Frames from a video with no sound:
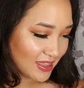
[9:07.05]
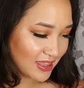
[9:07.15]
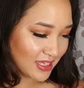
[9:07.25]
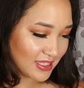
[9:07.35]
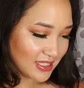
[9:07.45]

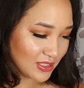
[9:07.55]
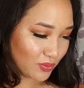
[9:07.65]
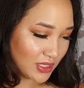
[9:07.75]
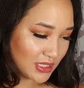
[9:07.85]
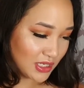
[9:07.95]
this
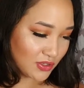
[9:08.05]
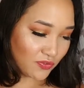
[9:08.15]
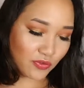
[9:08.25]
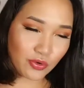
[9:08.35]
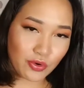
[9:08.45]
retails
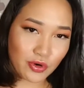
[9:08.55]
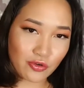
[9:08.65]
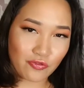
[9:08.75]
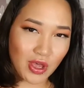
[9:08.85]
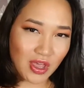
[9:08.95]

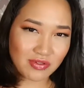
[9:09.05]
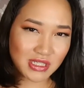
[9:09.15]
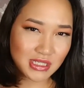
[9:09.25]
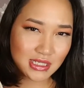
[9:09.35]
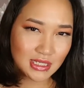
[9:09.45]
for
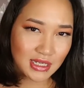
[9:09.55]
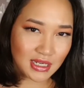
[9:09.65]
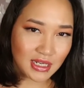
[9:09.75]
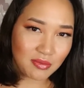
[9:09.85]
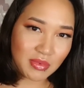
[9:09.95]

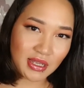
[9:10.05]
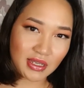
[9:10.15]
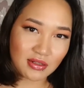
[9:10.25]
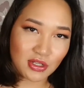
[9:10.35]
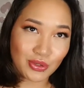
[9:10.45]
$5.69 at
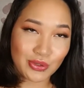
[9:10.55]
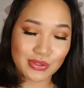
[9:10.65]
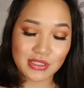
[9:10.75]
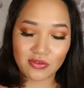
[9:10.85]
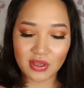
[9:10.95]
my local
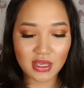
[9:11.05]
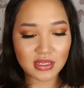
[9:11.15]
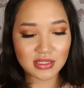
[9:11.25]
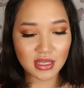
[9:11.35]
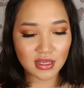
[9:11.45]

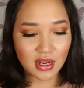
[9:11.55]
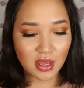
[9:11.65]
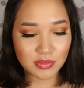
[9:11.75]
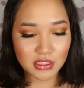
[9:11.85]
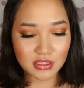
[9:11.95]
CVS, and
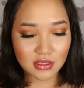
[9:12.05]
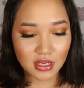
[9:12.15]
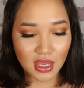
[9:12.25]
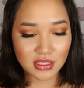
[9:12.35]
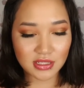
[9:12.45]
I'm just
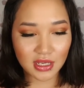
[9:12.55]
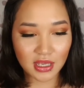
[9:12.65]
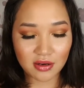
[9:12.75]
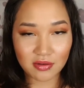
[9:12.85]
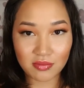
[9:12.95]
glad to
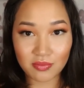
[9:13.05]
get